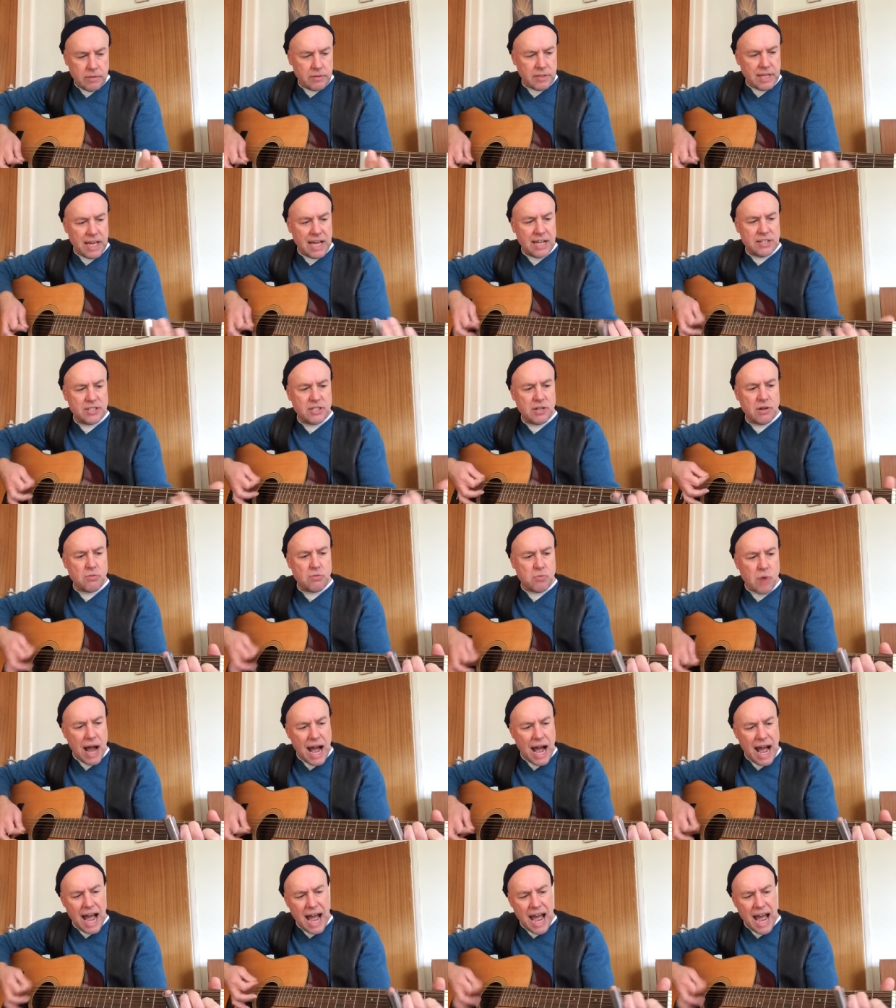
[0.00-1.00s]
There's a
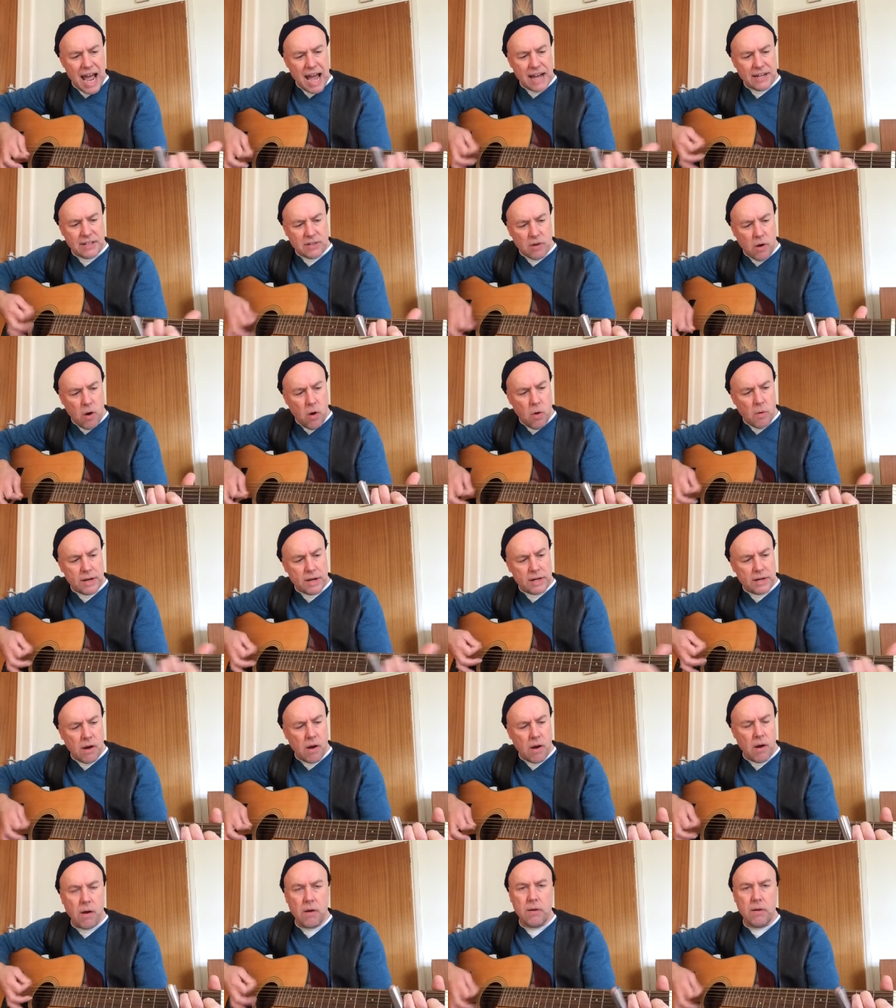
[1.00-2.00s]
riot going
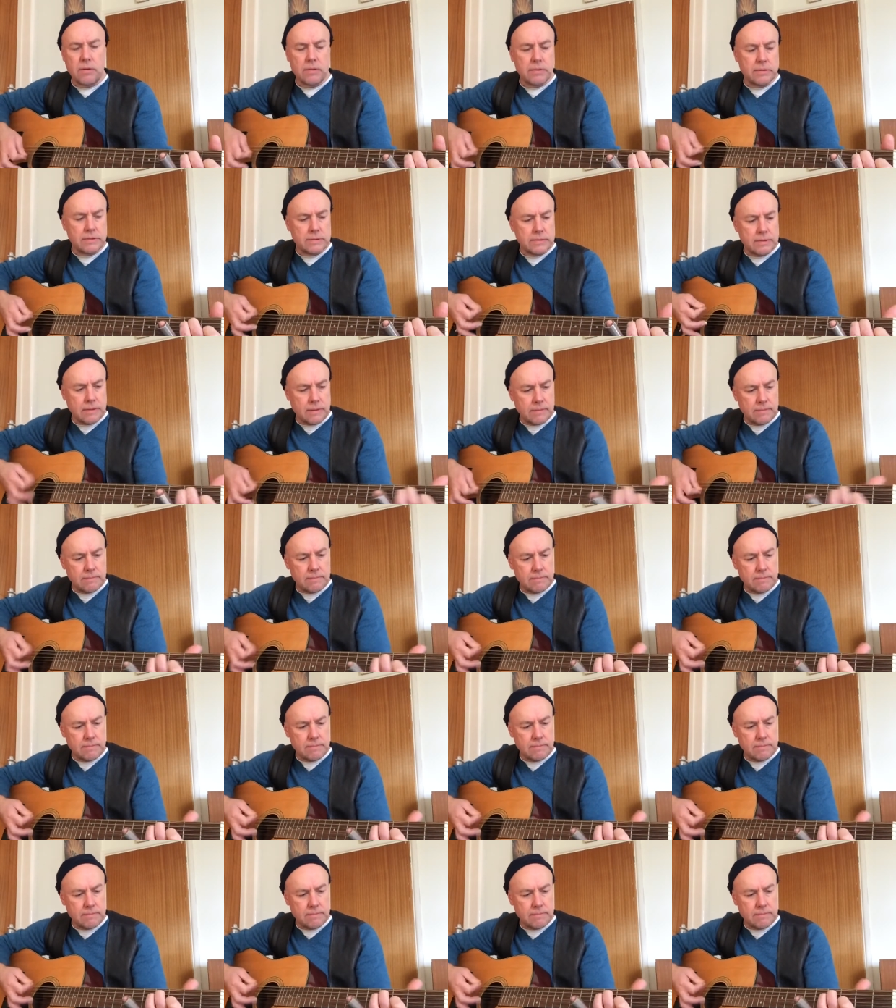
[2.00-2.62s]
on.